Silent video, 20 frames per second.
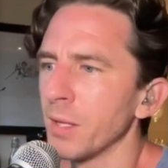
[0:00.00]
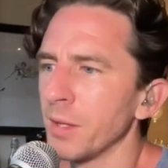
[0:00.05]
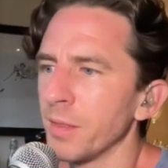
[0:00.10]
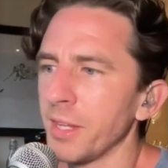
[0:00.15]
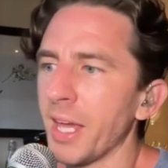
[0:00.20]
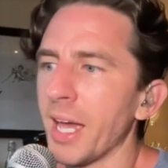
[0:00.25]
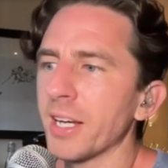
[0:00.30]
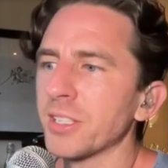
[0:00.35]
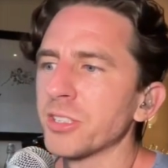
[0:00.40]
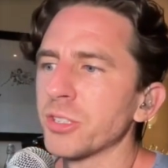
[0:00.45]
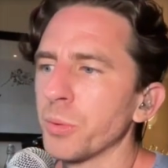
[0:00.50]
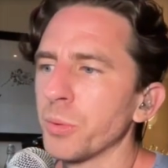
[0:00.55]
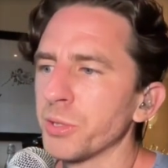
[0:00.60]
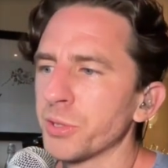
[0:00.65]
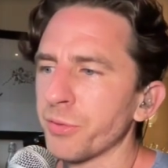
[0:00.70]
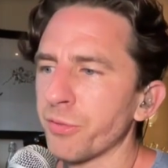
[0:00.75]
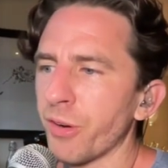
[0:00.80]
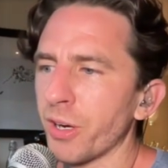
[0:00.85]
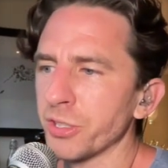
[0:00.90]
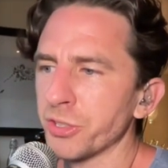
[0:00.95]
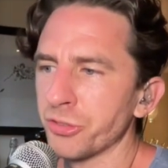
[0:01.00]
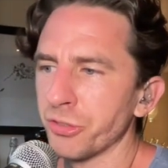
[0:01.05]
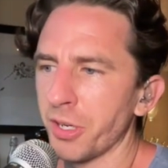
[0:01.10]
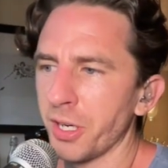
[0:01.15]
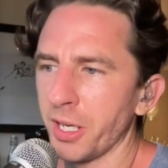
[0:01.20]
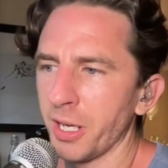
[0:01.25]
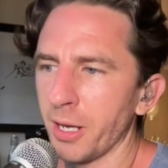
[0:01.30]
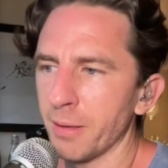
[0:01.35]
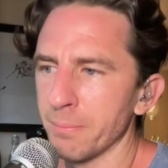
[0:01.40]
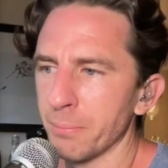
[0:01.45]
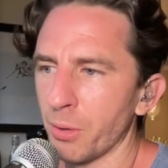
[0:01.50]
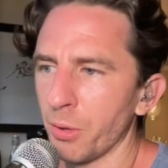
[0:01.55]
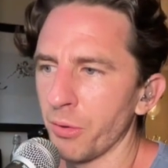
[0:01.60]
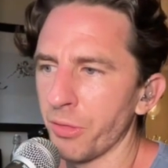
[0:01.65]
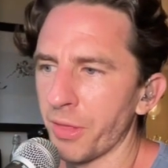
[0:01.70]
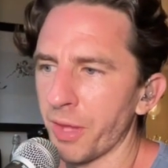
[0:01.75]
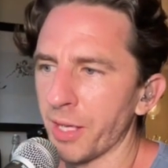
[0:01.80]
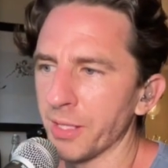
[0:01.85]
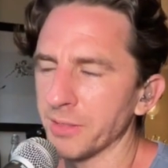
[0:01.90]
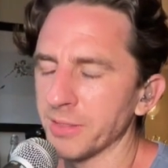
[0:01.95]
The exit was frustrating on
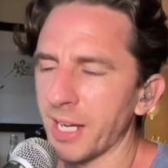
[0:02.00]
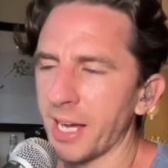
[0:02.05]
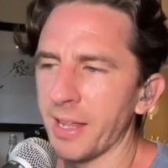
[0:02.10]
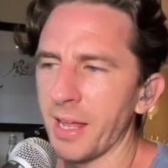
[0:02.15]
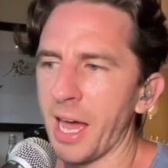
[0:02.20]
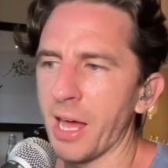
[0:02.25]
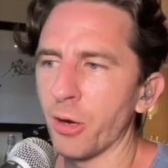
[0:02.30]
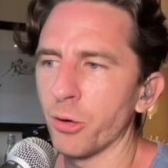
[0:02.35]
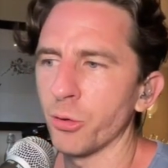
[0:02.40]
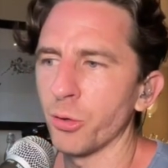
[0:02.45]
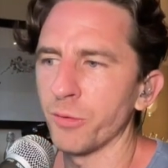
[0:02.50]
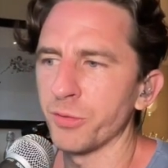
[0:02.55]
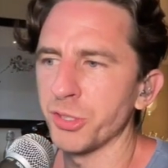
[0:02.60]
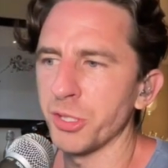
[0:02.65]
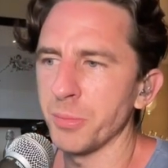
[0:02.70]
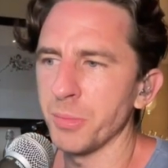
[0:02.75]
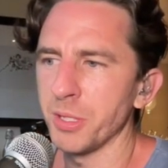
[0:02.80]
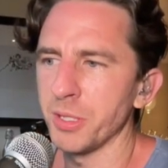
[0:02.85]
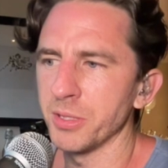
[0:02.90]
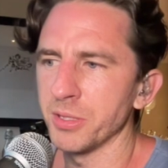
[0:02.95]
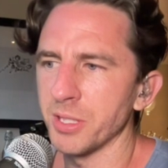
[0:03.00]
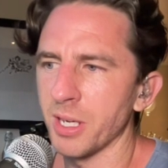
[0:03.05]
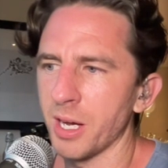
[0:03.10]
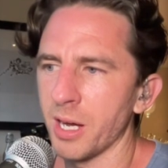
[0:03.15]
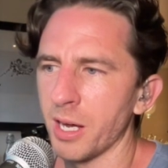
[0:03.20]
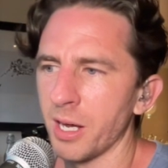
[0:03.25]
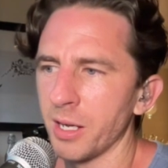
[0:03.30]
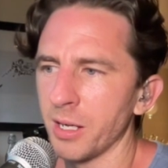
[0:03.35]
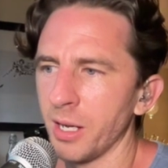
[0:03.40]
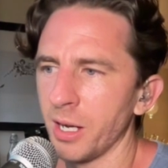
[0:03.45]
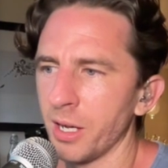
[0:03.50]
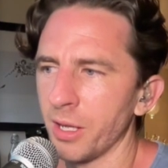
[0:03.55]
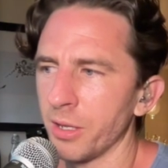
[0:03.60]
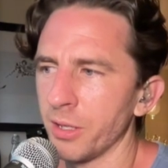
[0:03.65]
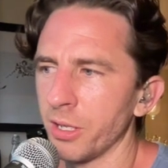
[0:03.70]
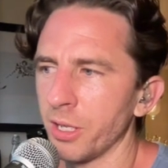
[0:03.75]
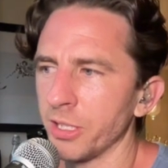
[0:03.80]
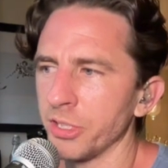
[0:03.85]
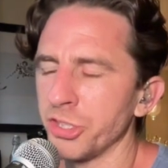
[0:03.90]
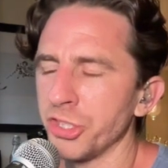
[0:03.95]
both ends. I don't know if she means
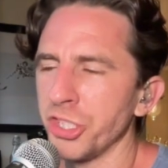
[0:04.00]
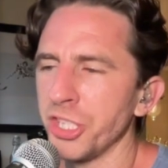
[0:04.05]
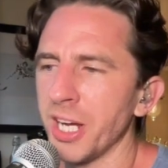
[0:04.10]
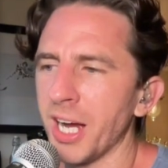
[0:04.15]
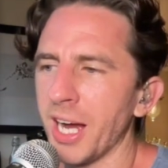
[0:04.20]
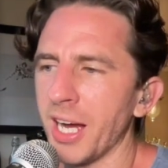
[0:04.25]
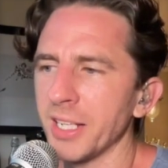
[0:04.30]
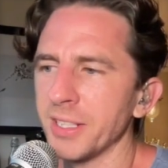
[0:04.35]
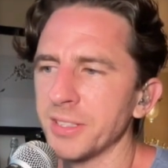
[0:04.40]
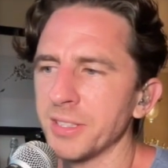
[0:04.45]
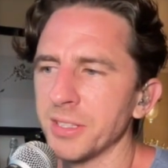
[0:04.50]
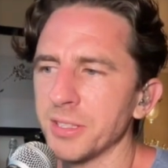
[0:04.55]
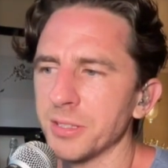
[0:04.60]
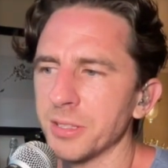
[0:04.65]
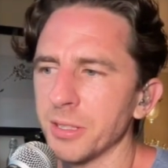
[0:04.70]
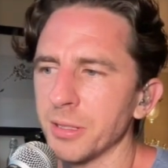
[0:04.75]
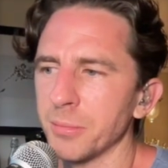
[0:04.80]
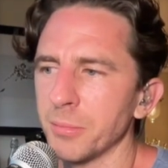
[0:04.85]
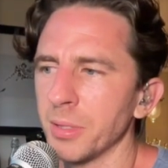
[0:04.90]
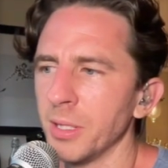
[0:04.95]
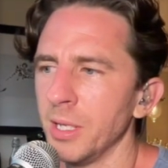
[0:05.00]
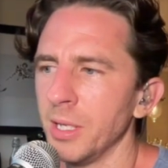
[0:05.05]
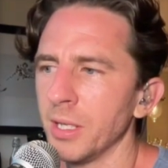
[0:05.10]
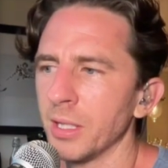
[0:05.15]
a GI system.